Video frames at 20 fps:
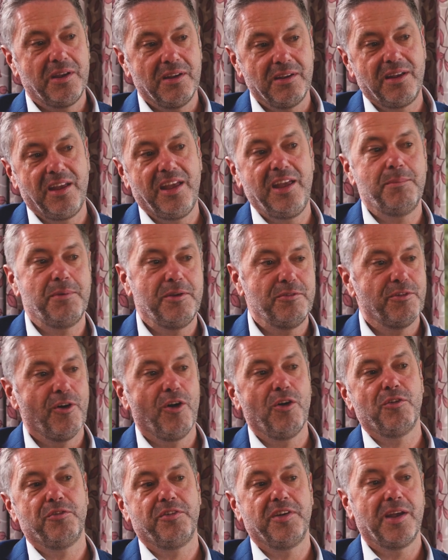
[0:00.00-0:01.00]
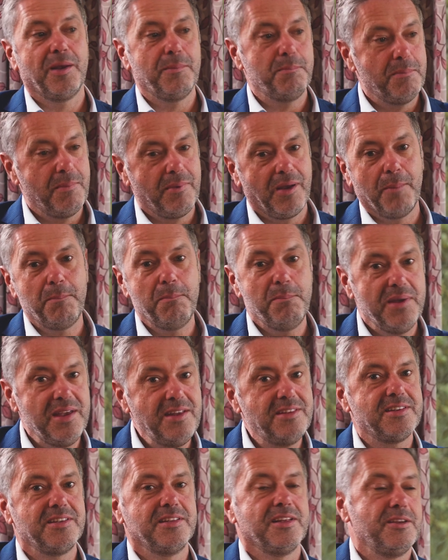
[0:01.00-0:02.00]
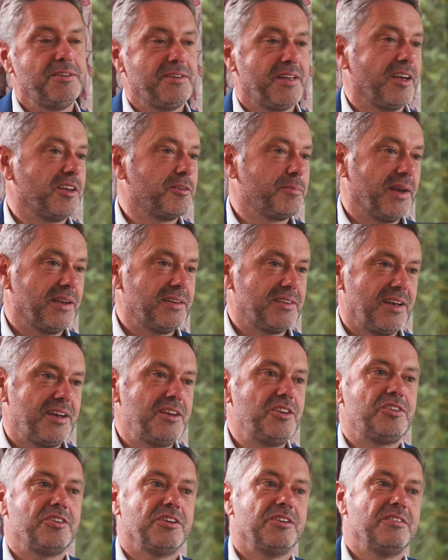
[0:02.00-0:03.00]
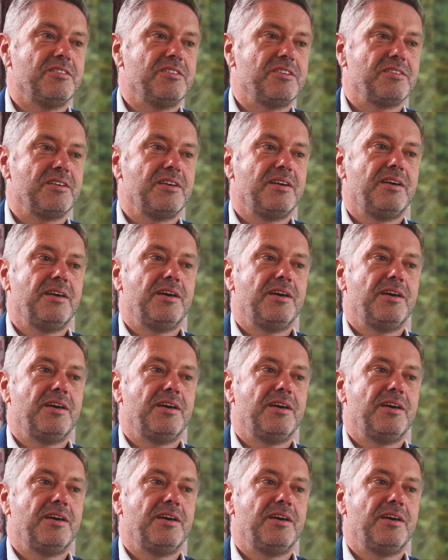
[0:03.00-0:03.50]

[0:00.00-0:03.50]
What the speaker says: can keep evolving and meeting those expectations,